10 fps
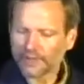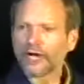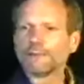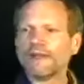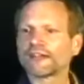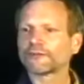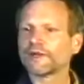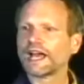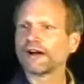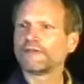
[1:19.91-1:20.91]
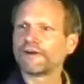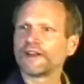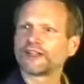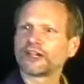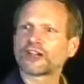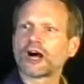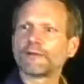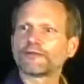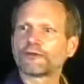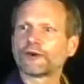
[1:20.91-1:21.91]
Up next, we have uh, the
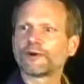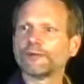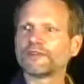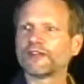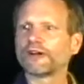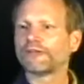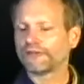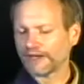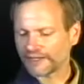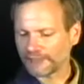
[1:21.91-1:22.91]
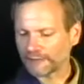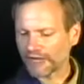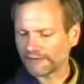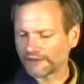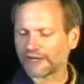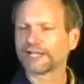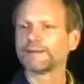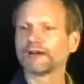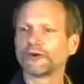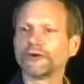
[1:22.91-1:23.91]
telecom informer himself, uh, TProphet, talking
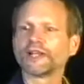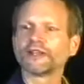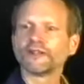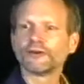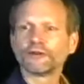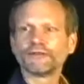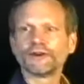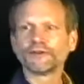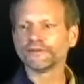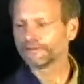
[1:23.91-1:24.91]
about owning your own phone.